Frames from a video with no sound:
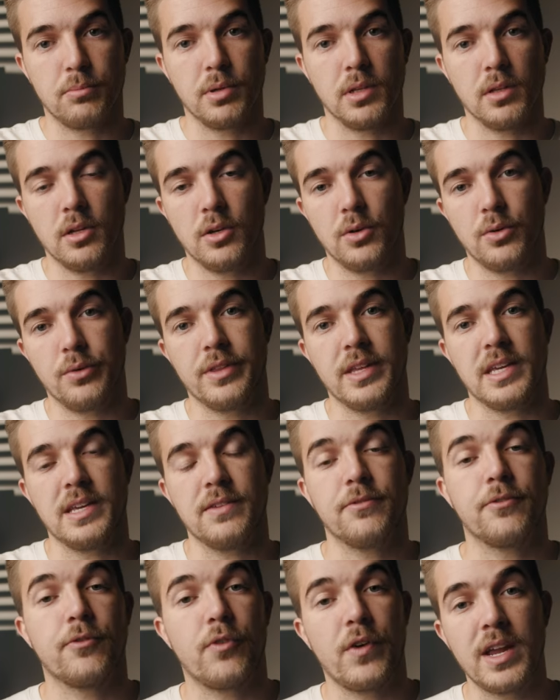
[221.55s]
below the
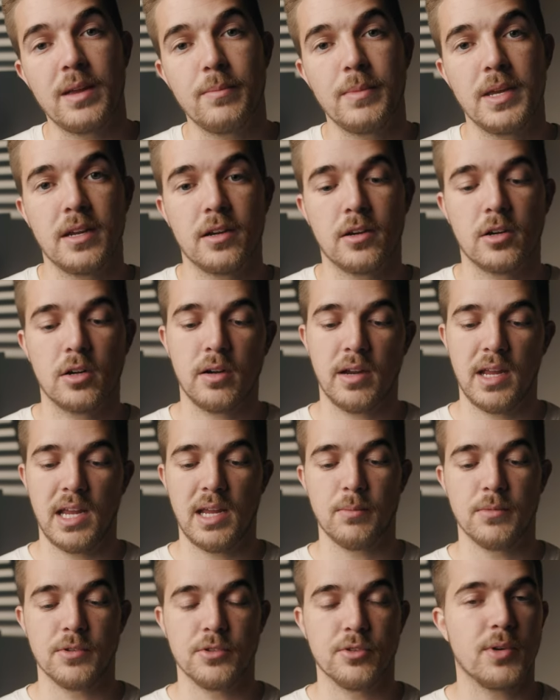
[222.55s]
frame here,
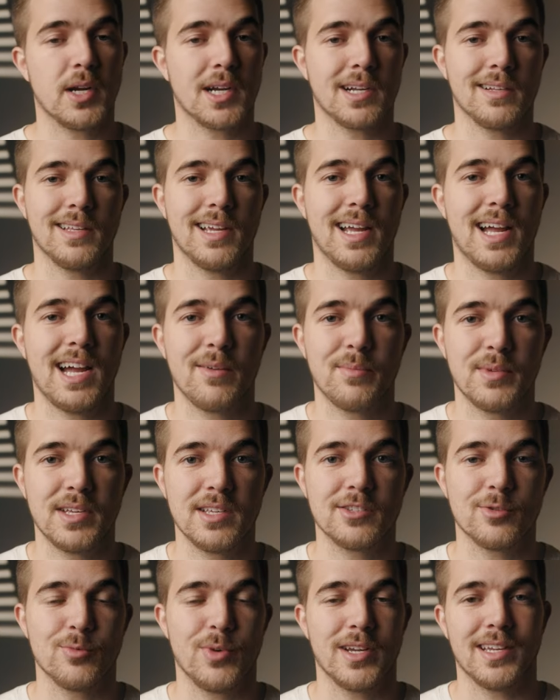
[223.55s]
aimed directly at me
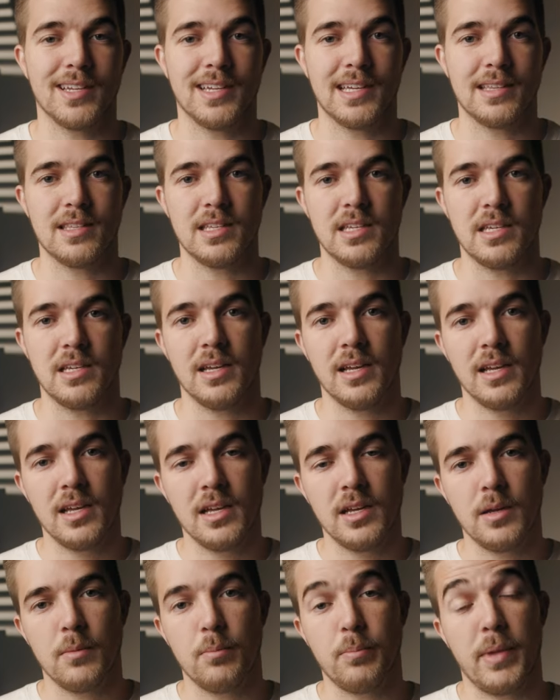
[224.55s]
so I can get the
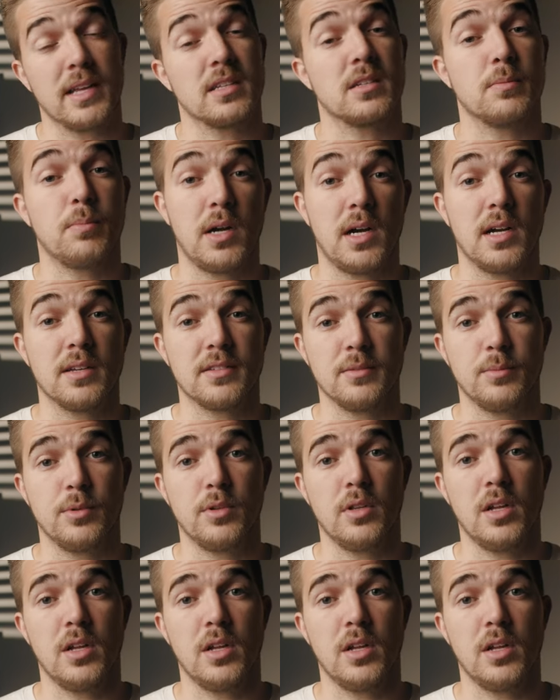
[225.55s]
best possible